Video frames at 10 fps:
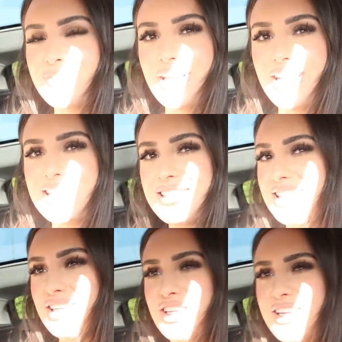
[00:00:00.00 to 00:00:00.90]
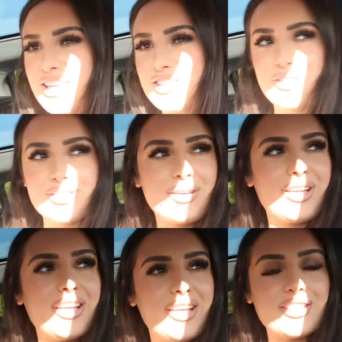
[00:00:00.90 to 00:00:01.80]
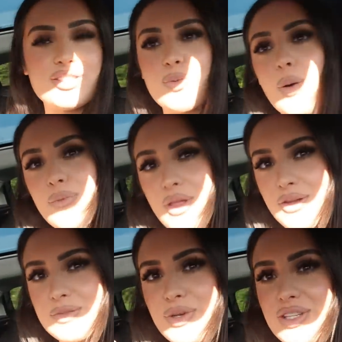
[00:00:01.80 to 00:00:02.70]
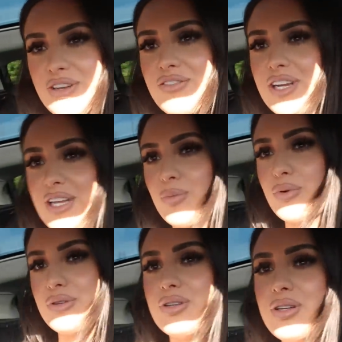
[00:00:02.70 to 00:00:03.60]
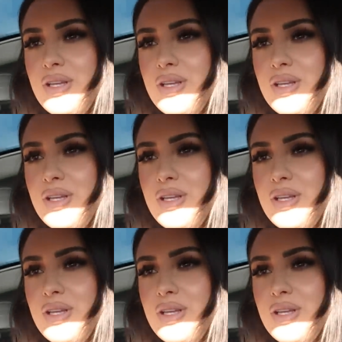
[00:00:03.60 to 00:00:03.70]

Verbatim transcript: but at least it's literally next door, so I'm gonna swap those because I really want